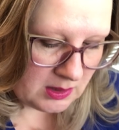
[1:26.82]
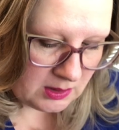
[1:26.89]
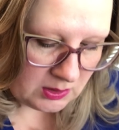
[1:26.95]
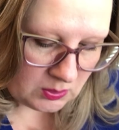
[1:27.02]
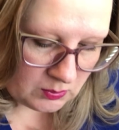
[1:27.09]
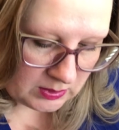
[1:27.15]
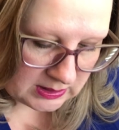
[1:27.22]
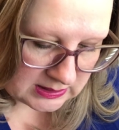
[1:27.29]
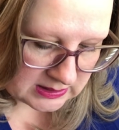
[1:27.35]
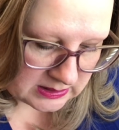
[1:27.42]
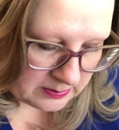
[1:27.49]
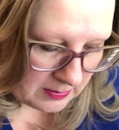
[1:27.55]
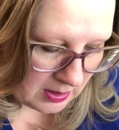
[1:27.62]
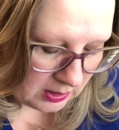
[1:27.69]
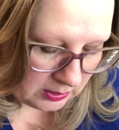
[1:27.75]
you'll get
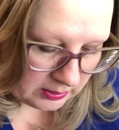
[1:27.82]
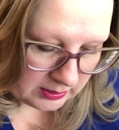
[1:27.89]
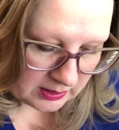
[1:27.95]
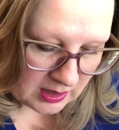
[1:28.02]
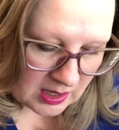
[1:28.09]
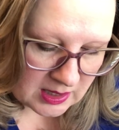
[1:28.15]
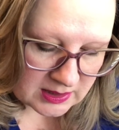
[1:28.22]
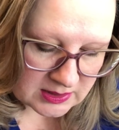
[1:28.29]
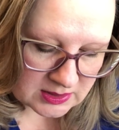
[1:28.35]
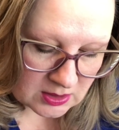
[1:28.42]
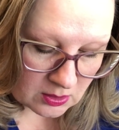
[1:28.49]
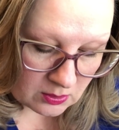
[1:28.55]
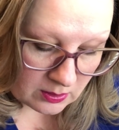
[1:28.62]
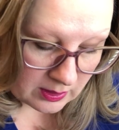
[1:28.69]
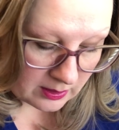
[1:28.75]
smaller.
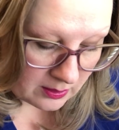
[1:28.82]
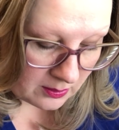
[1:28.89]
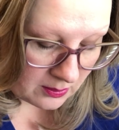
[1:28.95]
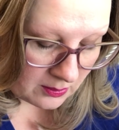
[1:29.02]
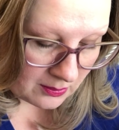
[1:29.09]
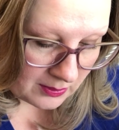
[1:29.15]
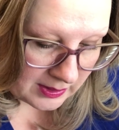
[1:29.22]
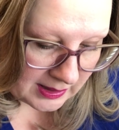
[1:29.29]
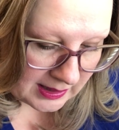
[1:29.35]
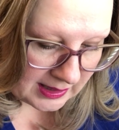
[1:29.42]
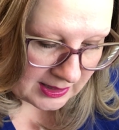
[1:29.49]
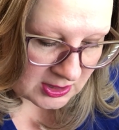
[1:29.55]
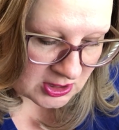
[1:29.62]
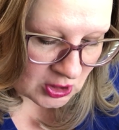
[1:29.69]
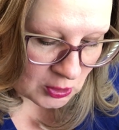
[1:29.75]
So
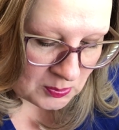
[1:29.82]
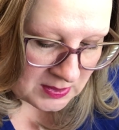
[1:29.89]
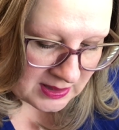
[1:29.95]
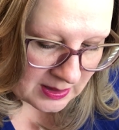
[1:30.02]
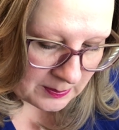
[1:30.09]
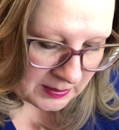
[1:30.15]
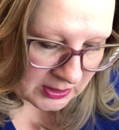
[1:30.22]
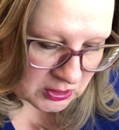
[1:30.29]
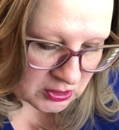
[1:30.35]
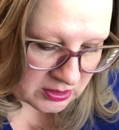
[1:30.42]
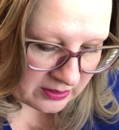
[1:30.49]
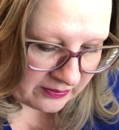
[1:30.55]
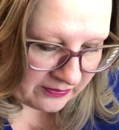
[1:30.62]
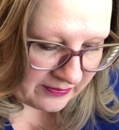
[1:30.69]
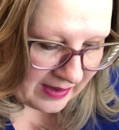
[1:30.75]
he showed me a picture
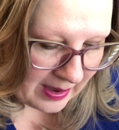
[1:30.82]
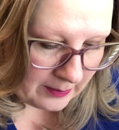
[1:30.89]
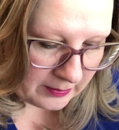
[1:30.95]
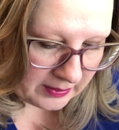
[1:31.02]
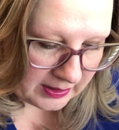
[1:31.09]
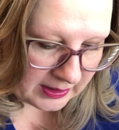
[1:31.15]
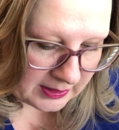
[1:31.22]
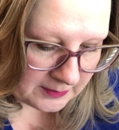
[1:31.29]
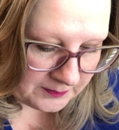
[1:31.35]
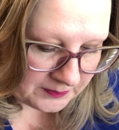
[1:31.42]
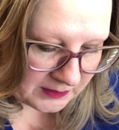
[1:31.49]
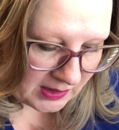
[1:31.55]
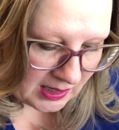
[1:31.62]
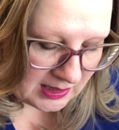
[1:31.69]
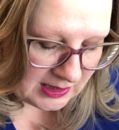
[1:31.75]
of fabric,
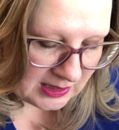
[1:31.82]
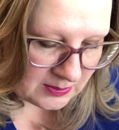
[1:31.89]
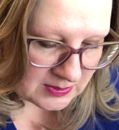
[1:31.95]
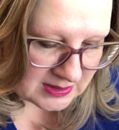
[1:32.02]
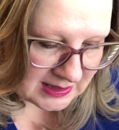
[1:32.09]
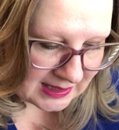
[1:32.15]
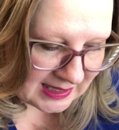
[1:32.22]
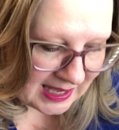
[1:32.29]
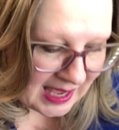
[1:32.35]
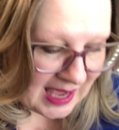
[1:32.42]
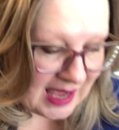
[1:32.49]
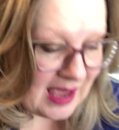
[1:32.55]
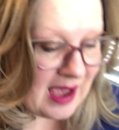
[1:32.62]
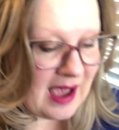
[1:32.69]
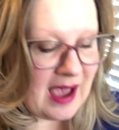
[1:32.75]
and he was like,
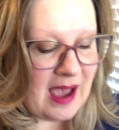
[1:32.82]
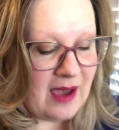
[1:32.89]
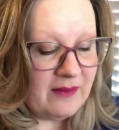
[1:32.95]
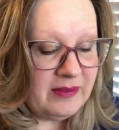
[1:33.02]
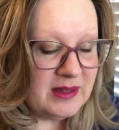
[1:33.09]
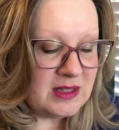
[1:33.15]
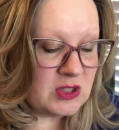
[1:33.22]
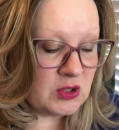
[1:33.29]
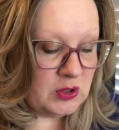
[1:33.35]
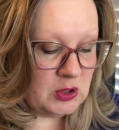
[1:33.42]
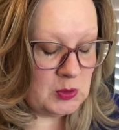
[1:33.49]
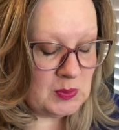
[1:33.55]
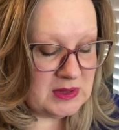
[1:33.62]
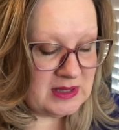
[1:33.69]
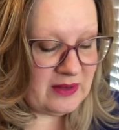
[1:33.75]
hey, I have this
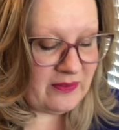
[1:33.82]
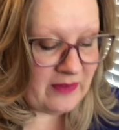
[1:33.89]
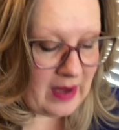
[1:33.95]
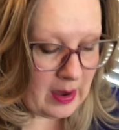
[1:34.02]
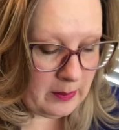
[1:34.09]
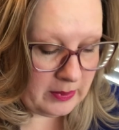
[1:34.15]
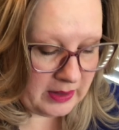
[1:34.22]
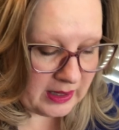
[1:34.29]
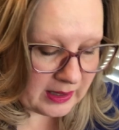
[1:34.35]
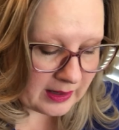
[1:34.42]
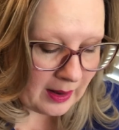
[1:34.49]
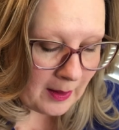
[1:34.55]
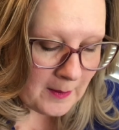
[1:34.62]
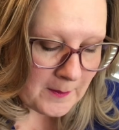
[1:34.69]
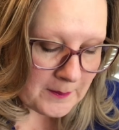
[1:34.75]
Christmassy fabric.
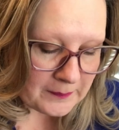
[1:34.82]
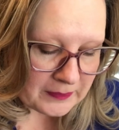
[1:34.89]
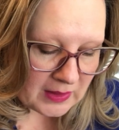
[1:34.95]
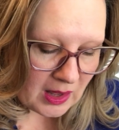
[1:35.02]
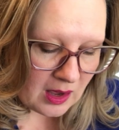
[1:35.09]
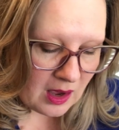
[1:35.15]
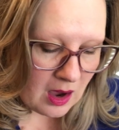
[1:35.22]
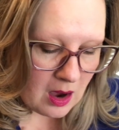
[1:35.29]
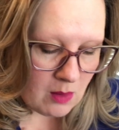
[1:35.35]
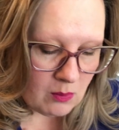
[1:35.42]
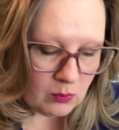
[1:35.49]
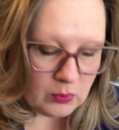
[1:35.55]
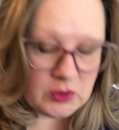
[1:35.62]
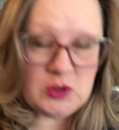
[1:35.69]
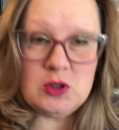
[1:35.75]

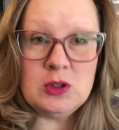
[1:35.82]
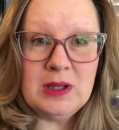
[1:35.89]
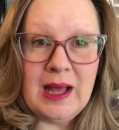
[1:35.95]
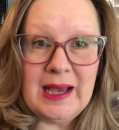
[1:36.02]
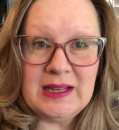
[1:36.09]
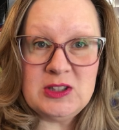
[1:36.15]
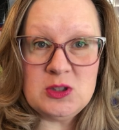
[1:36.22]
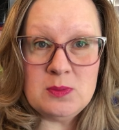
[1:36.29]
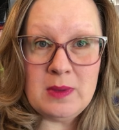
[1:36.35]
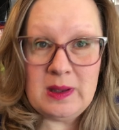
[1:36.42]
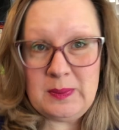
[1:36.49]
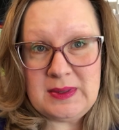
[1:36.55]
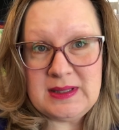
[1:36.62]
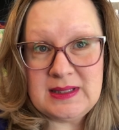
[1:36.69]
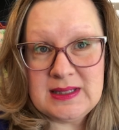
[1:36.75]
Would you like to
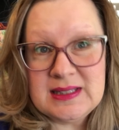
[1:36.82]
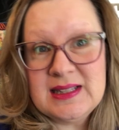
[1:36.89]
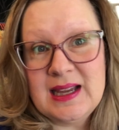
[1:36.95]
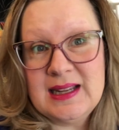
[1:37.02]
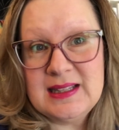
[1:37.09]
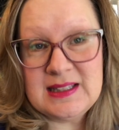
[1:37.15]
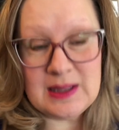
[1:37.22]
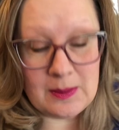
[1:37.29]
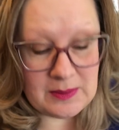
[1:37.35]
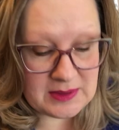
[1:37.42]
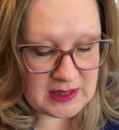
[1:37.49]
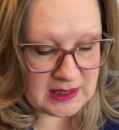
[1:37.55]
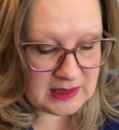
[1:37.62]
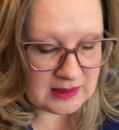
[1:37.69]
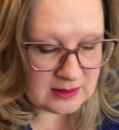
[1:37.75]
maybe design
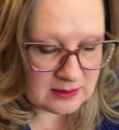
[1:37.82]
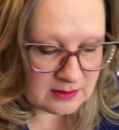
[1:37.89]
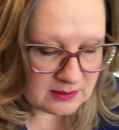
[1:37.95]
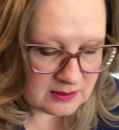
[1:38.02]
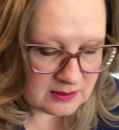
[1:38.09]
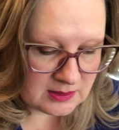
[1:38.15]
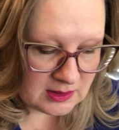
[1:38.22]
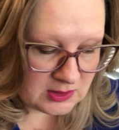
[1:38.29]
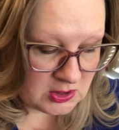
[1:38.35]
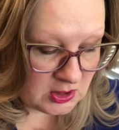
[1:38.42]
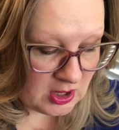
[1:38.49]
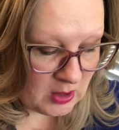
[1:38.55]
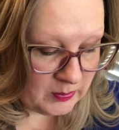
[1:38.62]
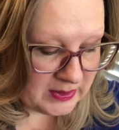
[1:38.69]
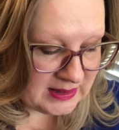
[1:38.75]
something to
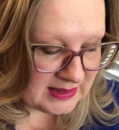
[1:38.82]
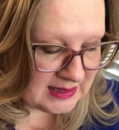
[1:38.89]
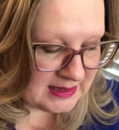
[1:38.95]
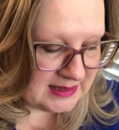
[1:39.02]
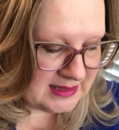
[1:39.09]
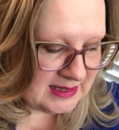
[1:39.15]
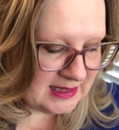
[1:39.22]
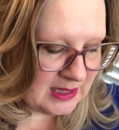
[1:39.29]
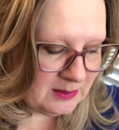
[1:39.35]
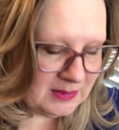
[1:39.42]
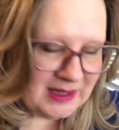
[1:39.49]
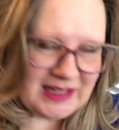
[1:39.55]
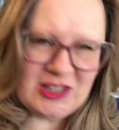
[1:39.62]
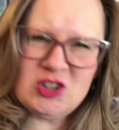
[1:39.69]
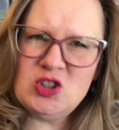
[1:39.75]
go with this? And I'm
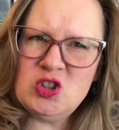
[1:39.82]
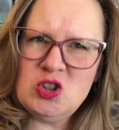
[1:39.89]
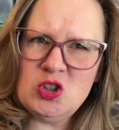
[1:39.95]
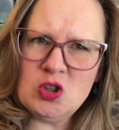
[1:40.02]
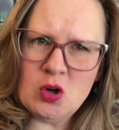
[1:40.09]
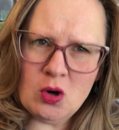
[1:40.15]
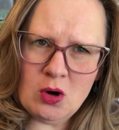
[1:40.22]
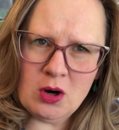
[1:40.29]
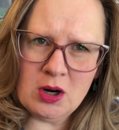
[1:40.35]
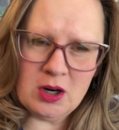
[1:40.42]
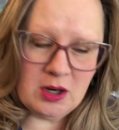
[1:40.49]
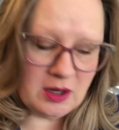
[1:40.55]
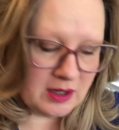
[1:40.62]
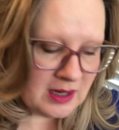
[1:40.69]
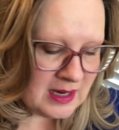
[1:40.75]
like,
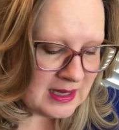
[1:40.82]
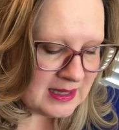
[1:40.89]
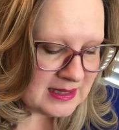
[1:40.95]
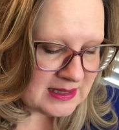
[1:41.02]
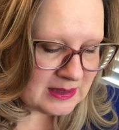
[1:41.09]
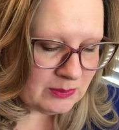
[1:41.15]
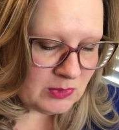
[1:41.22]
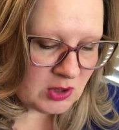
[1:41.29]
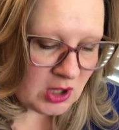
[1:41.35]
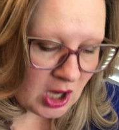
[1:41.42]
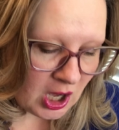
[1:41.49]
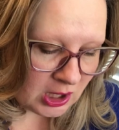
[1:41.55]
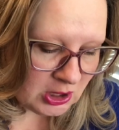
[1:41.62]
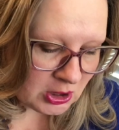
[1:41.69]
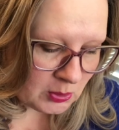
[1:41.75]
sure. Some
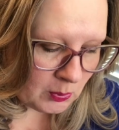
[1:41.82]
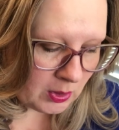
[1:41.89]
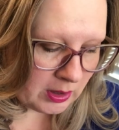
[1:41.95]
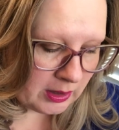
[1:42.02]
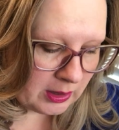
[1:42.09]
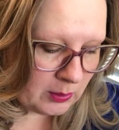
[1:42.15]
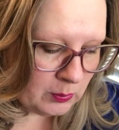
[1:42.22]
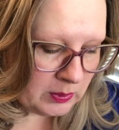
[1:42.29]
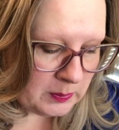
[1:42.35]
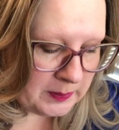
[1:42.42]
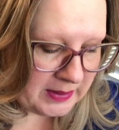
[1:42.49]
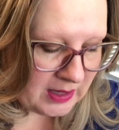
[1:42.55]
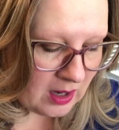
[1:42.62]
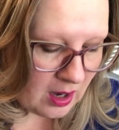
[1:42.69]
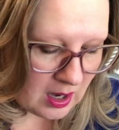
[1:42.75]
color work would
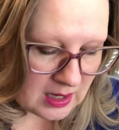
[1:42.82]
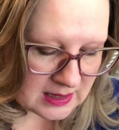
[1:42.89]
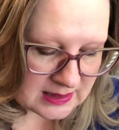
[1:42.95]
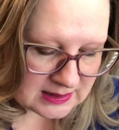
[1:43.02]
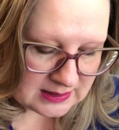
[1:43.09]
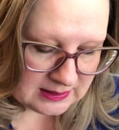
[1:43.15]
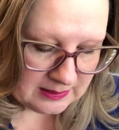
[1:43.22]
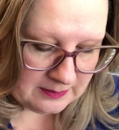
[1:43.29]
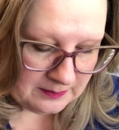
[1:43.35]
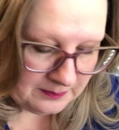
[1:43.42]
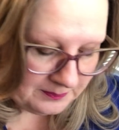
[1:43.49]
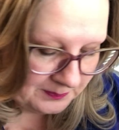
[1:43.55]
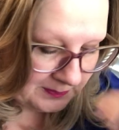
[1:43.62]
be awesome.